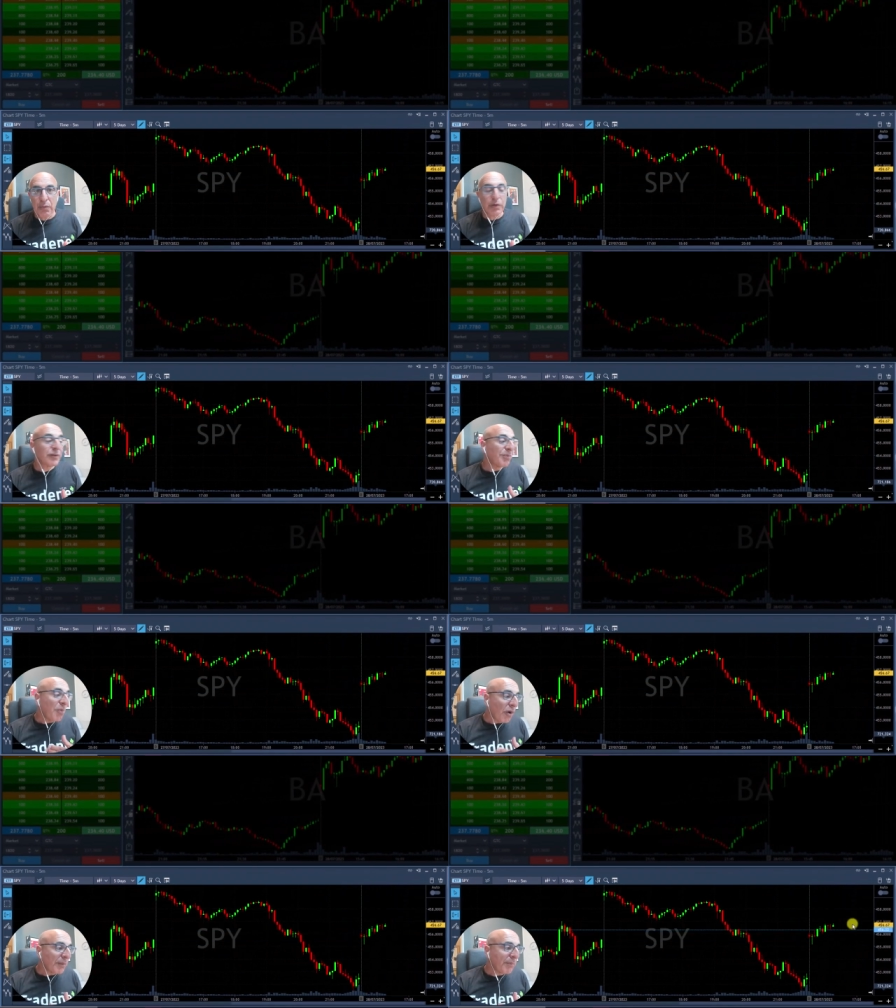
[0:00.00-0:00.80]
What's
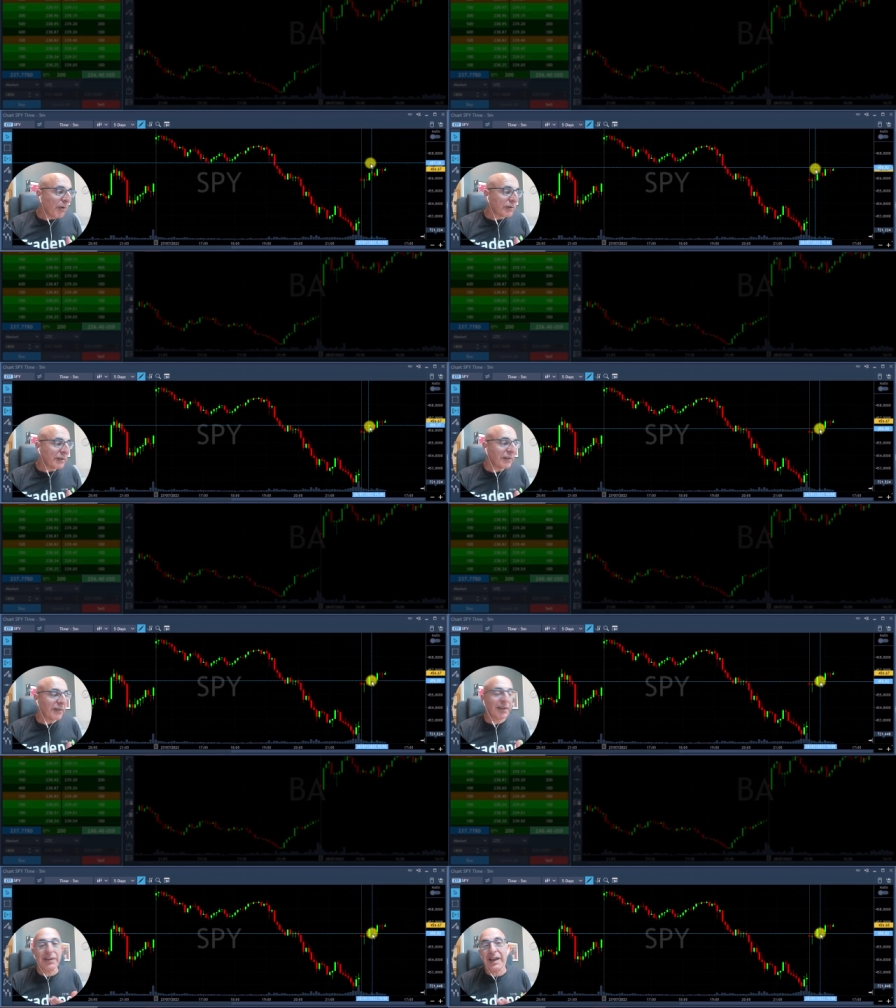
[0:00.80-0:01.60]
more important
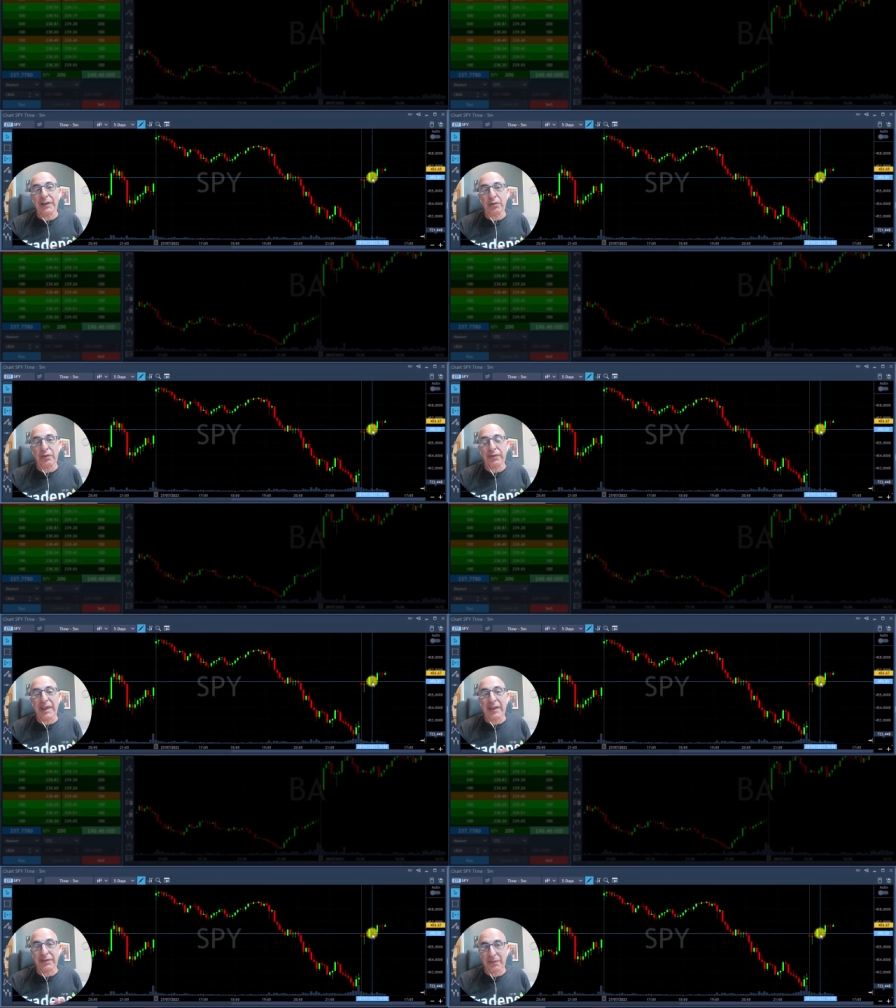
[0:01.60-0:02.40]
is the direction of
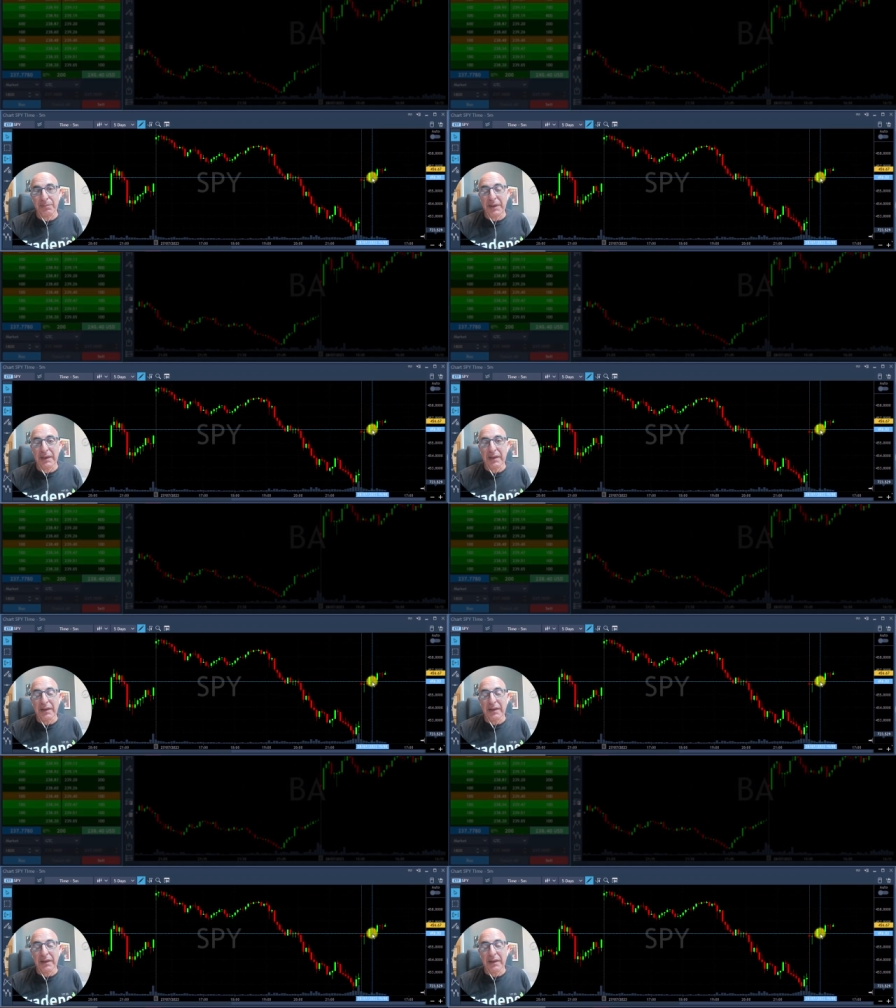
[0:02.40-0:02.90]
the S&P